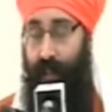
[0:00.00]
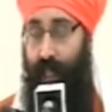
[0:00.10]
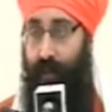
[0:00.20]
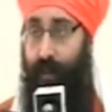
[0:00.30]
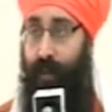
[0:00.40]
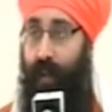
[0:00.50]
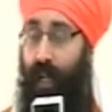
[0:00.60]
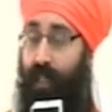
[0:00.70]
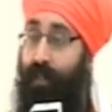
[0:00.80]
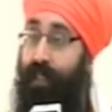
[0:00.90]
Satguru Guru
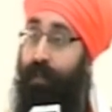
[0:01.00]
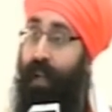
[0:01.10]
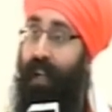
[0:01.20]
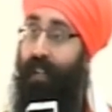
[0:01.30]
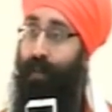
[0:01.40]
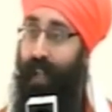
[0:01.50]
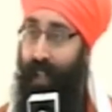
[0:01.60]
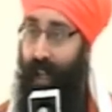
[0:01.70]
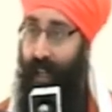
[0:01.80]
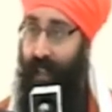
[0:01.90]
Nanak Dev Ji Maharaj
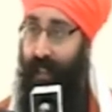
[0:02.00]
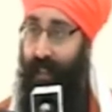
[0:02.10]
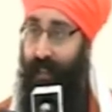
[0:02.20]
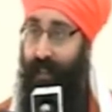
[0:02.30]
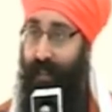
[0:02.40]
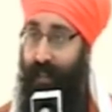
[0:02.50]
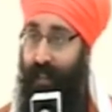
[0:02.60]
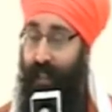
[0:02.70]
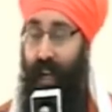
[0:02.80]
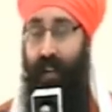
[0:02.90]
went there.
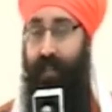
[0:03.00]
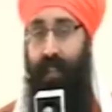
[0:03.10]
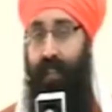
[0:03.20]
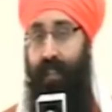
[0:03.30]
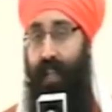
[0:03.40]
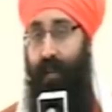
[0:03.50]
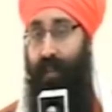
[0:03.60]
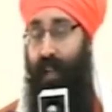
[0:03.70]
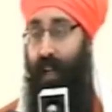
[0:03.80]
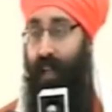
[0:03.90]
I was
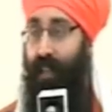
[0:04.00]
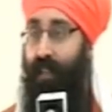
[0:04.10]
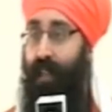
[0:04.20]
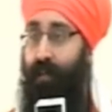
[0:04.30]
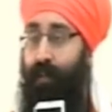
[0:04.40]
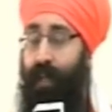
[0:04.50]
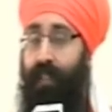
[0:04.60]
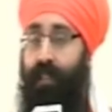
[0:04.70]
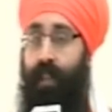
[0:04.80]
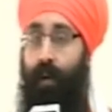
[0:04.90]
Antarjamta. Antarjamta
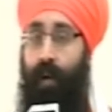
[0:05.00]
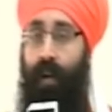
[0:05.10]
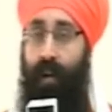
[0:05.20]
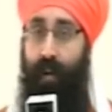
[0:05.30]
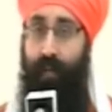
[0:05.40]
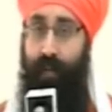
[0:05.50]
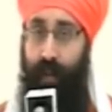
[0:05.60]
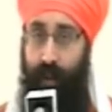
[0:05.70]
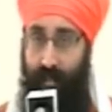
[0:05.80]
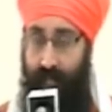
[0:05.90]
means knower of
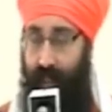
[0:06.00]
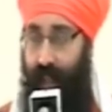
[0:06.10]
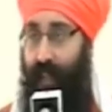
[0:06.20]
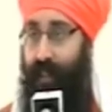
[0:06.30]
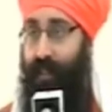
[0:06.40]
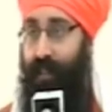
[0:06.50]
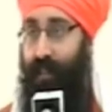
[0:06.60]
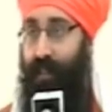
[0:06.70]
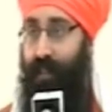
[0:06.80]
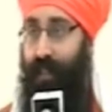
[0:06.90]
your insides.
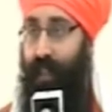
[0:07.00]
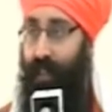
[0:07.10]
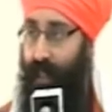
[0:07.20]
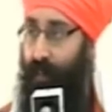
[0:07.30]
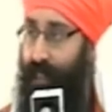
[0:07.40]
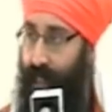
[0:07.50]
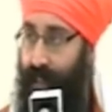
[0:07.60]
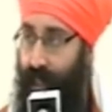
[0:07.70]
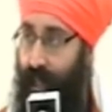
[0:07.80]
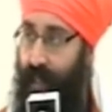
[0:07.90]
Antar means
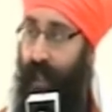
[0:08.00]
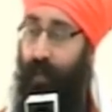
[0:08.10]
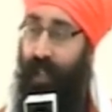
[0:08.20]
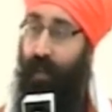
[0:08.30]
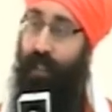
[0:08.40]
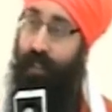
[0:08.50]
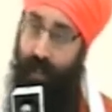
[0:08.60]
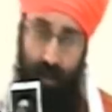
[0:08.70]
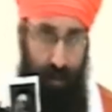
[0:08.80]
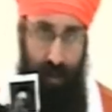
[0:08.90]
inside, Jamta means
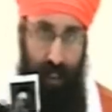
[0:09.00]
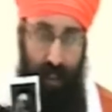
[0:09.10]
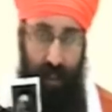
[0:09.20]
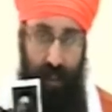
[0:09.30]
knows it.